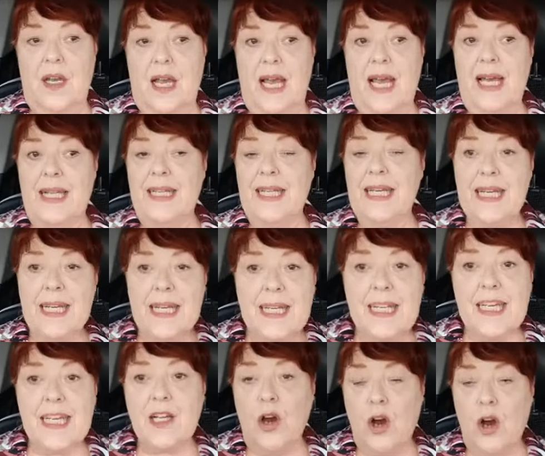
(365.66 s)
and
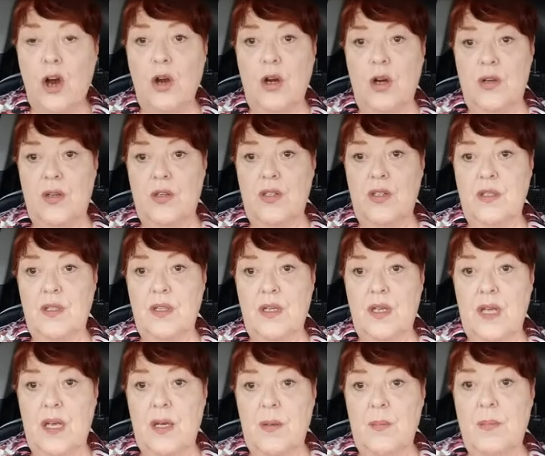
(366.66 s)
hit it hard.
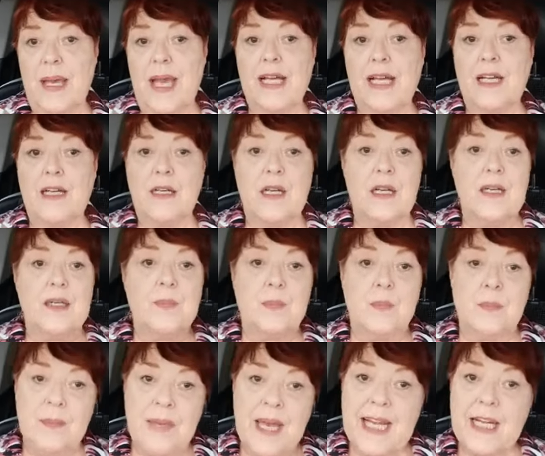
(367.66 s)
Make
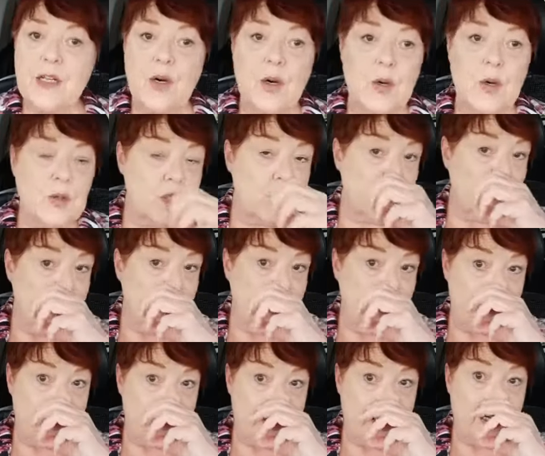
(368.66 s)
make goals for
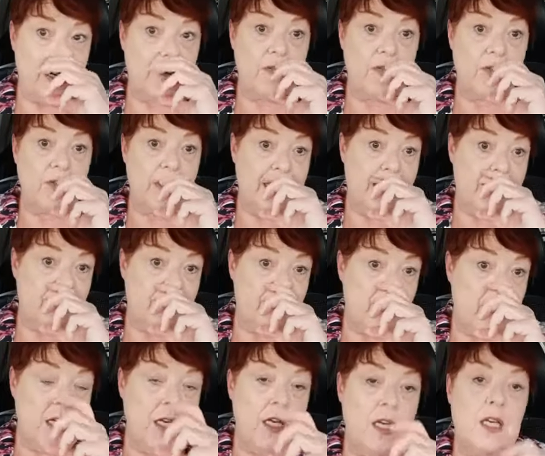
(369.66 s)
yourself.
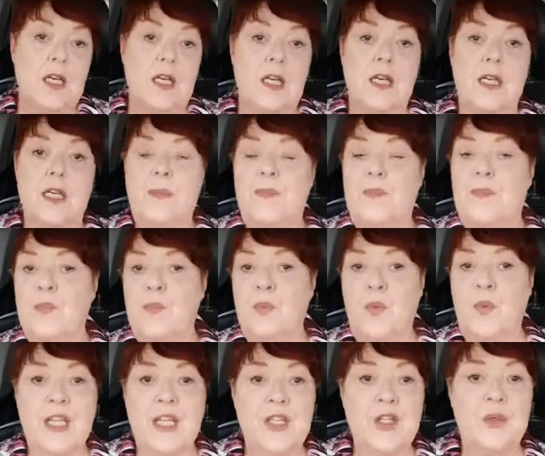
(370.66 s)
If
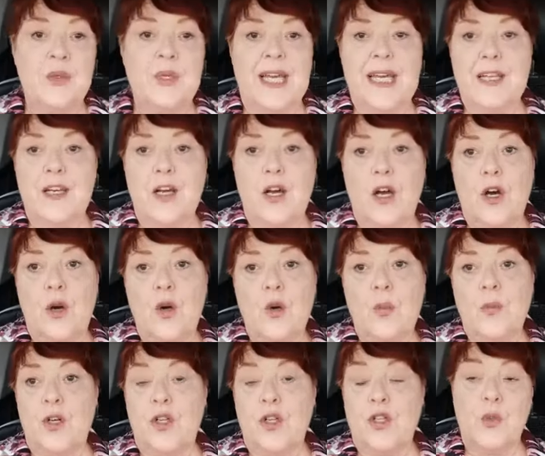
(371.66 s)
when you get
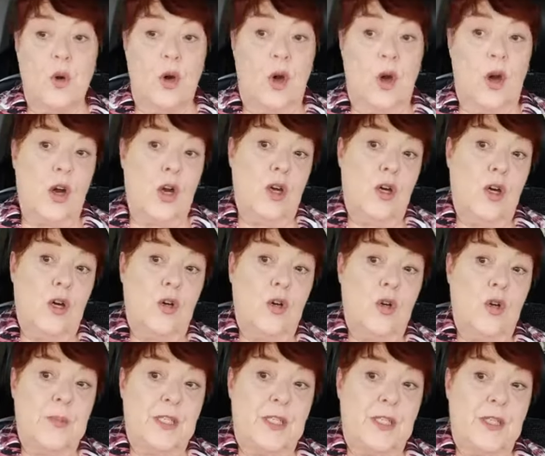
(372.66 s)
home or you are
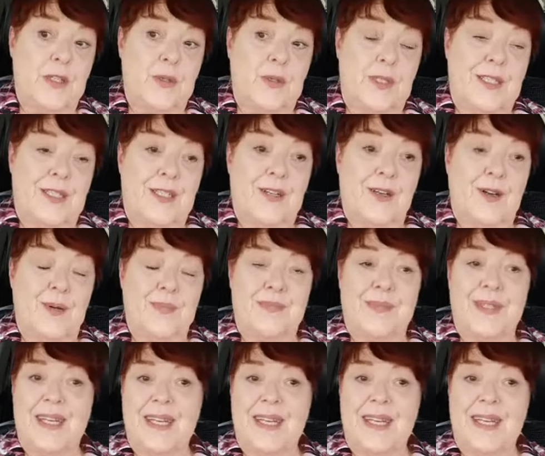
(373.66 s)
home and you you know